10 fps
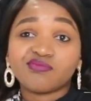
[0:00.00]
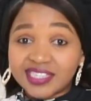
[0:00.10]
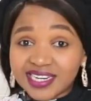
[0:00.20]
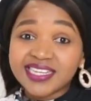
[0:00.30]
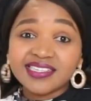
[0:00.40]

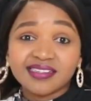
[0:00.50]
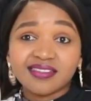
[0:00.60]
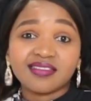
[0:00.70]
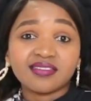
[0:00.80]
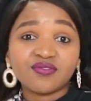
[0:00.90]
need
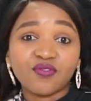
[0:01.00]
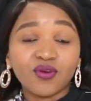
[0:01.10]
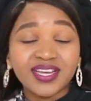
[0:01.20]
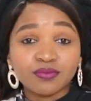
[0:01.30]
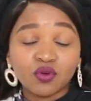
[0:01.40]
this
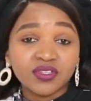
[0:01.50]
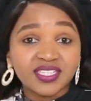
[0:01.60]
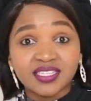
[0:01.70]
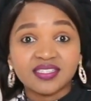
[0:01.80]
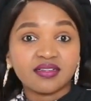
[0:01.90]
for in more
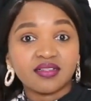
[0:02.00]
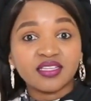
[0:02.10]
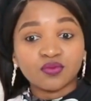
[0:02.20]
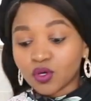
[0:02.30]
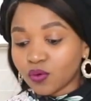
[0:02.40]
detail
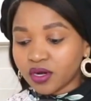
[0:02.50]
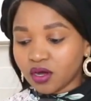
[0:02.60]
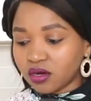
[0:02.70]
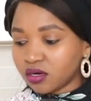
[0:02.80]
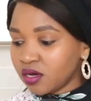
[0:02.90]
as we go
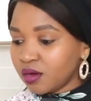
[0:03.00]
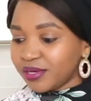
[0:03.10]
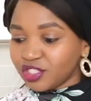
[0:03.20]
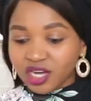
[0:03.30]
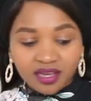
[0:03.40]
along.
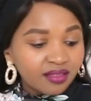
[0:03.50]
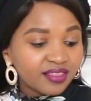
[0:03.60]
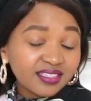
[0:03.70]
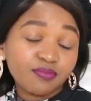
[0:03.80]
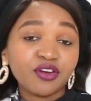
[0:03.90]
But yeah,
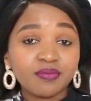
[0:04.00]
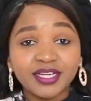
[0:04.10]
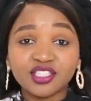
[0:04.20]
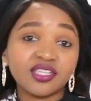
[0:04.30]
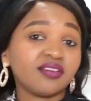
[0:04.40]
these are pretty
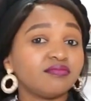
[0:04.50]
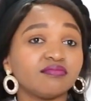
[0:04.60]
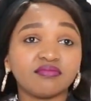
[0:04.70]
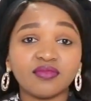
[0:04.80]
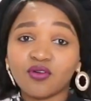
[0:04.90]
much
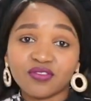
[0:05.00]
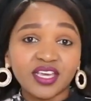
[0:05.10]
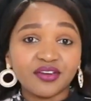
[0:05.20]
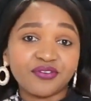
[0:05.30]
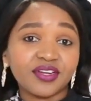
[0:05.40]
all
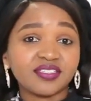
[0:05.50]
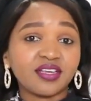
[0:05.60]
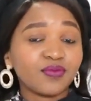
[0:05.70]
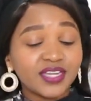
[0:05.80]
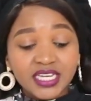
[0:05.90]
the ingredients
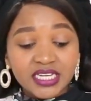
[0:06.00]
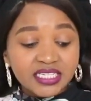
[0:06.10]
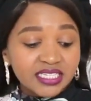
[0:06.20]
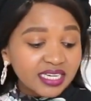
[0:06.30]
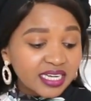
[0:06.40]
that we
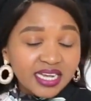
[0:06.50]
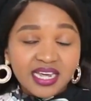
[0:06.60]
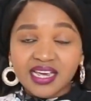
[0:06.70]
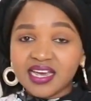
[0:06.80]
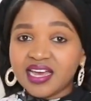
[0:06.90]
need.
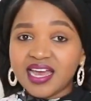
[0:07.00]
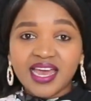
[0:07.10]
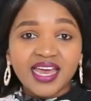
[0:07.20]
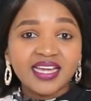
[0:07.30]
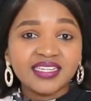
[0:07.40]

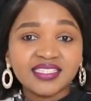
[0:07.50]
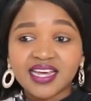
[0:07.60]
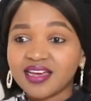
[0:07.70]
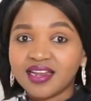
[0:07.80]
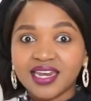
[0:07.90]
And
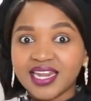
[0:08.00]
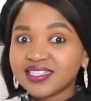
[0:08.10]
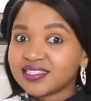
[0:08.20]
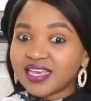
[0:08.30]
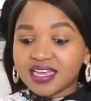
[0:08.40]

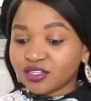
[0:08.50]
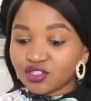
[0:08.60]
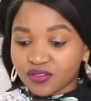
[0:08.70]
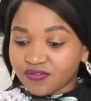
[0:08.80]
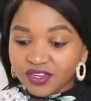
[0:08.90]
let's get
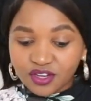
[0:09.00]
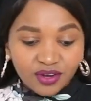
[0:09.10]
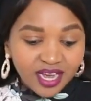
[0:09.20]
into the video,